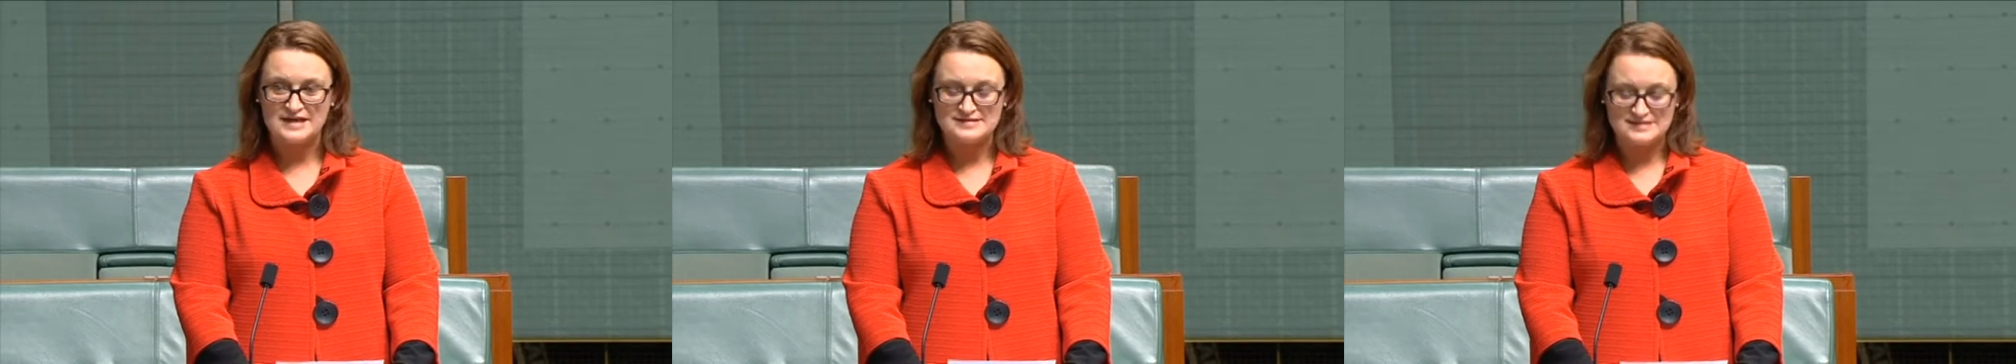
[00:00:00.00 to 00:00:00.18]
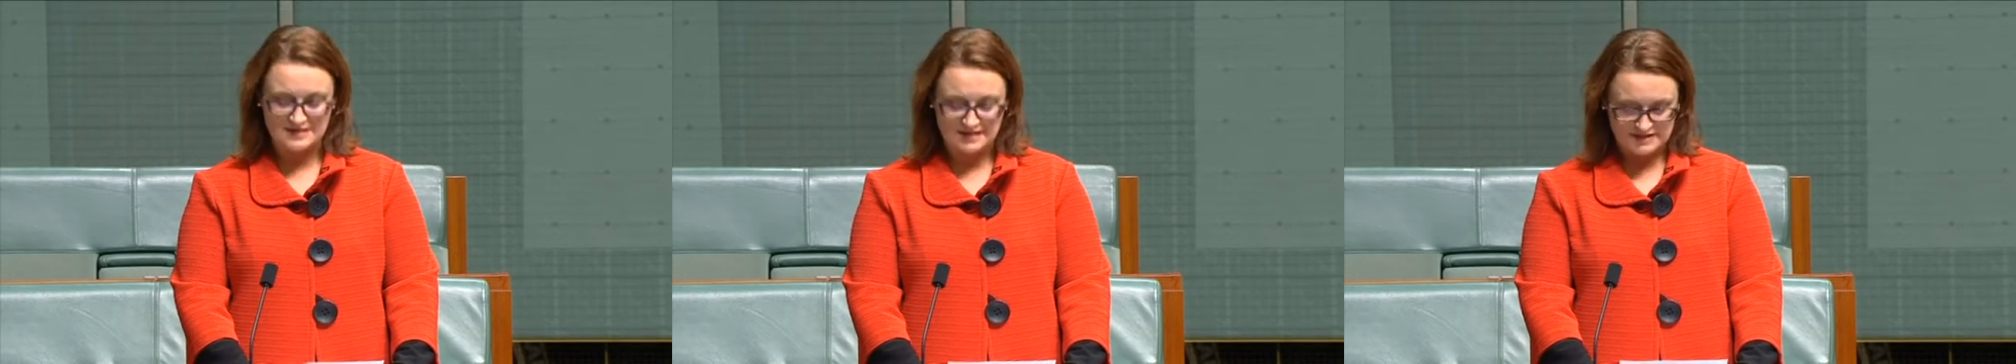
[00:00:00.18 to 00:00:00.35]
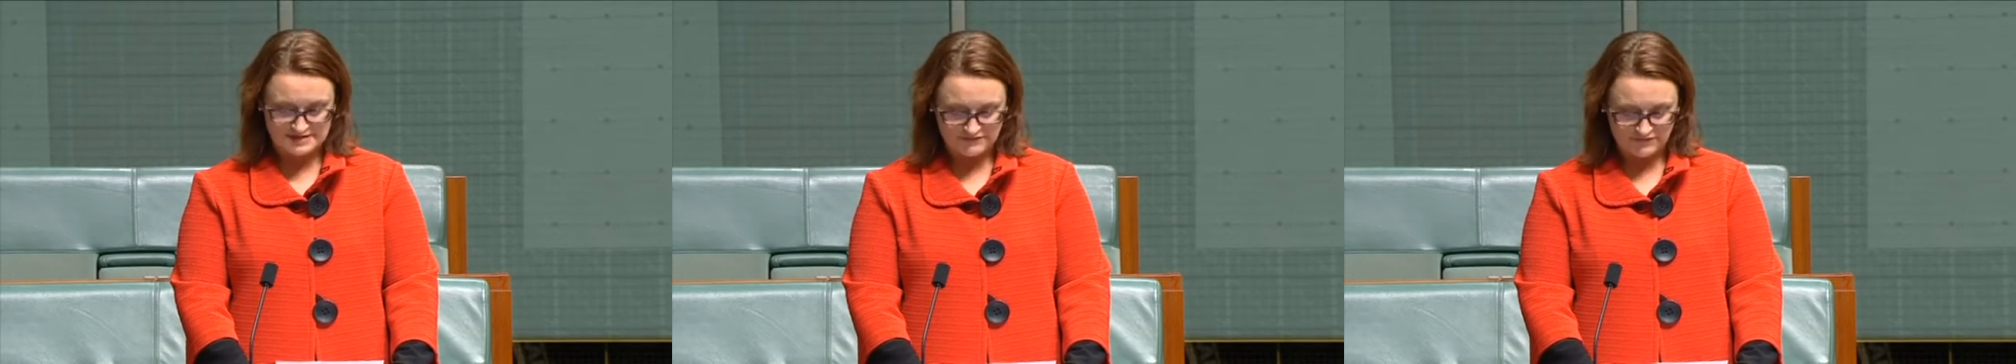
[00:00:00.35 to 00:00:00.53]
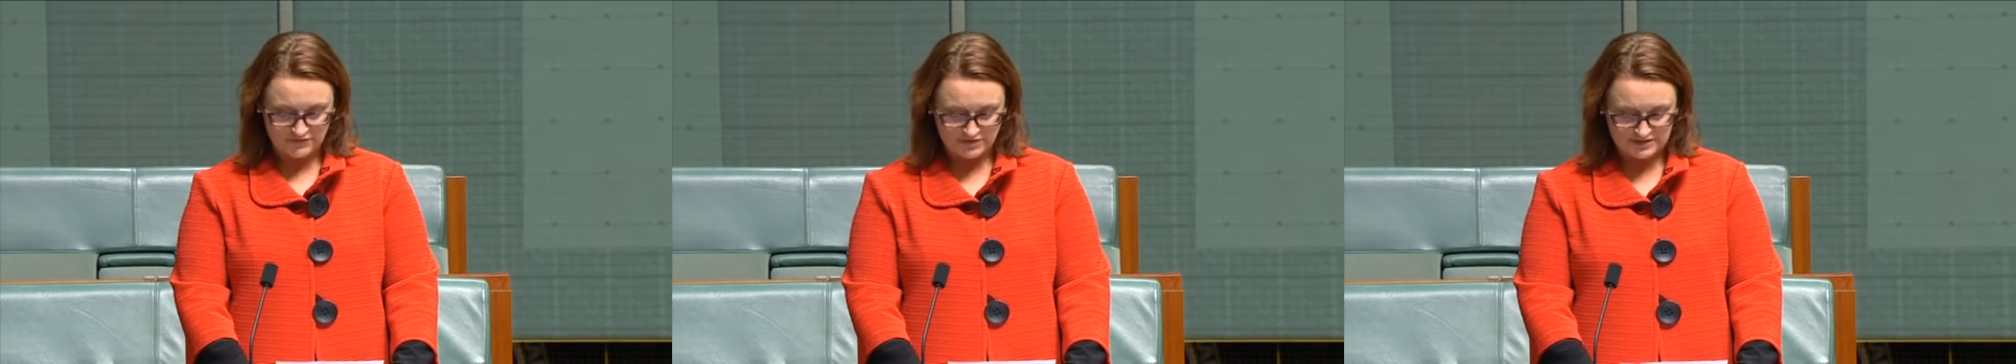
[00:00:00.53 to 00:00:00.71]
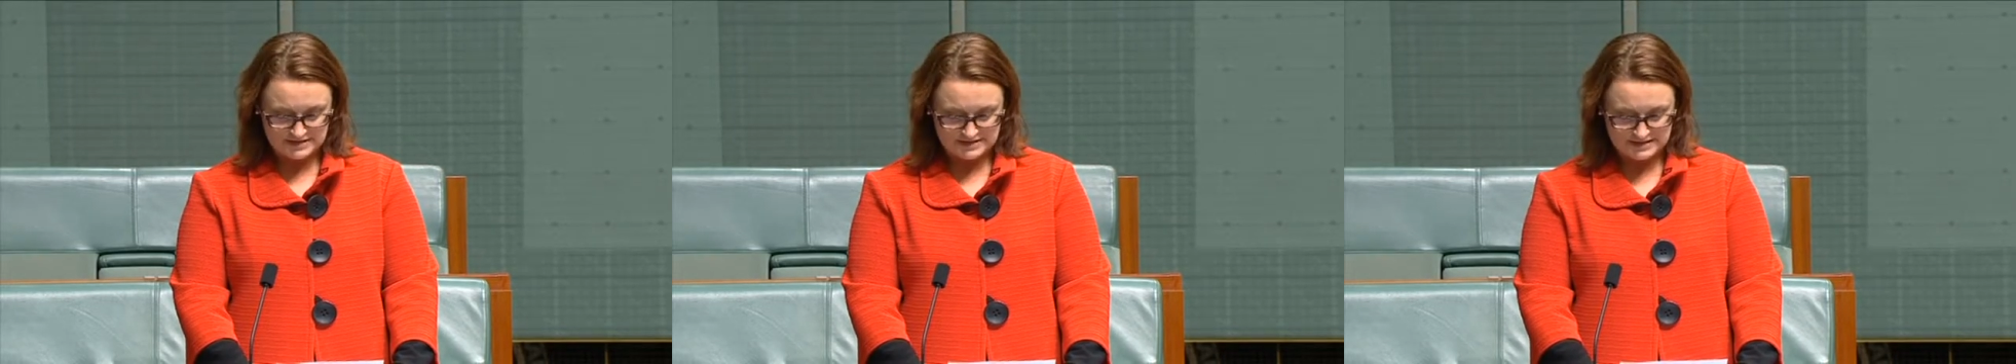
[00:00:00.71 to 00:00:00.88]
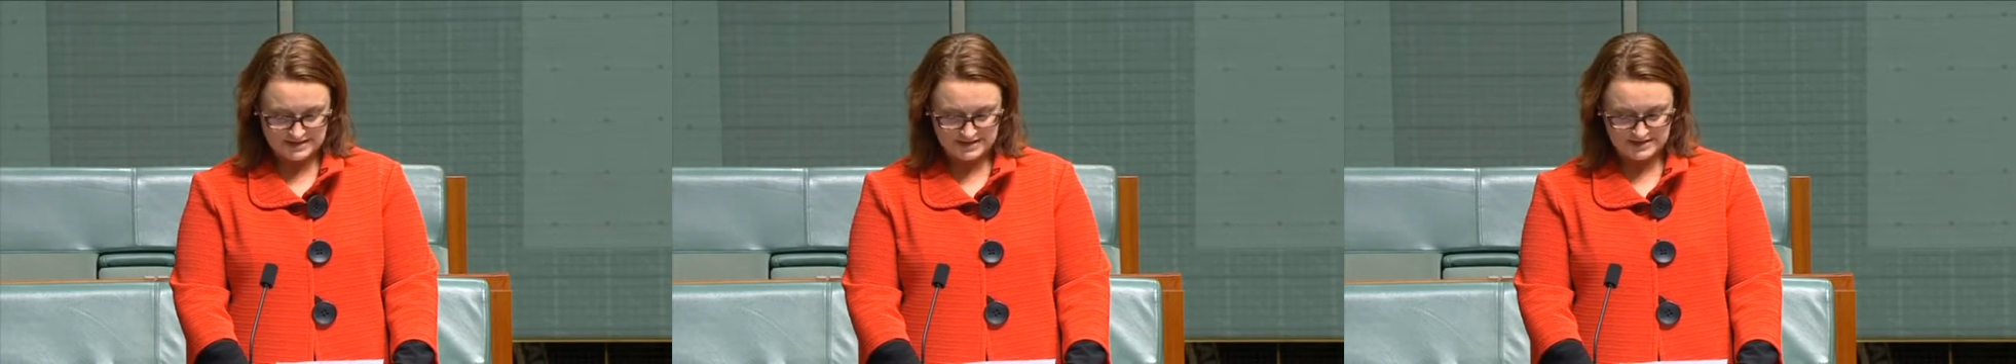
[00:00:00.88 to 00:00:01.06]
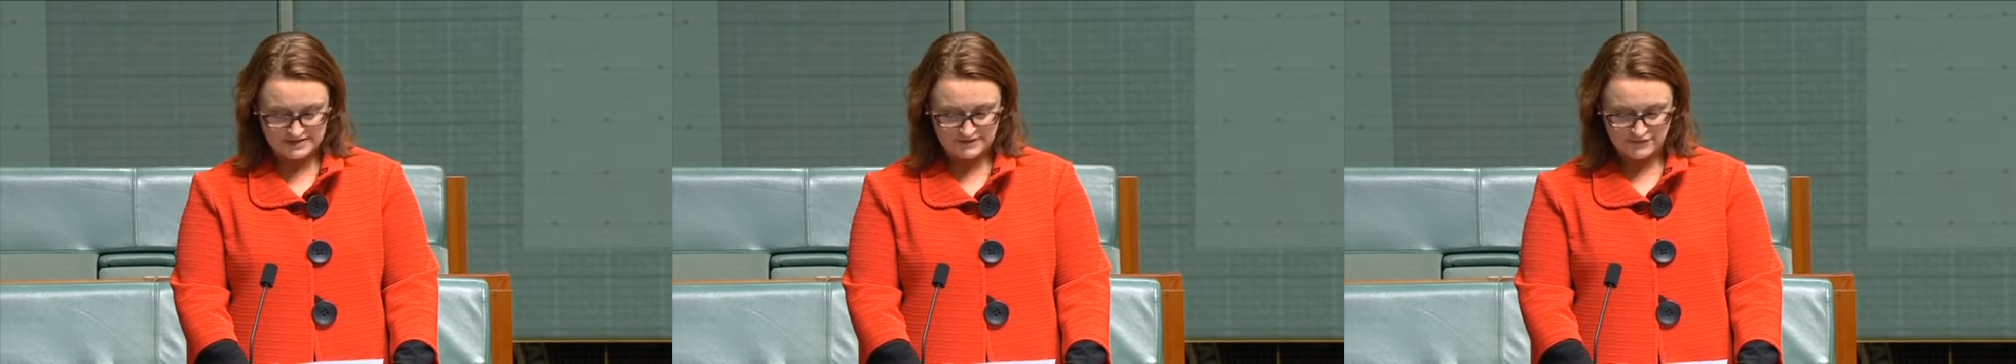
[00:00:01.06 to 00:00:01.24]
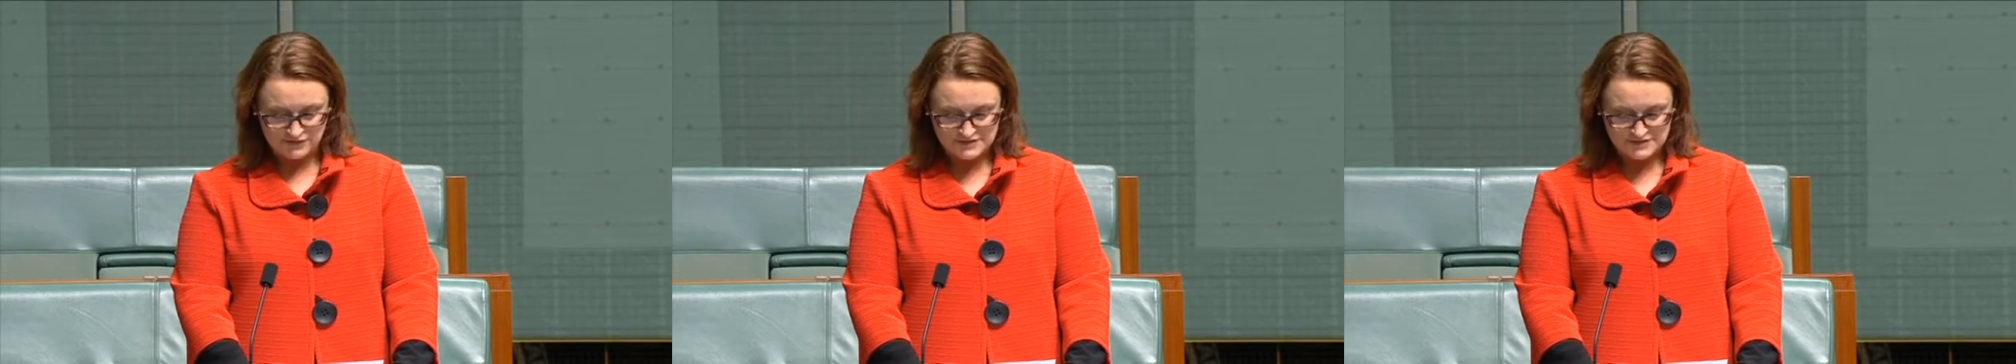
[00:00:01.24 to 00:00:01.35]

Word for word: SES volunteers have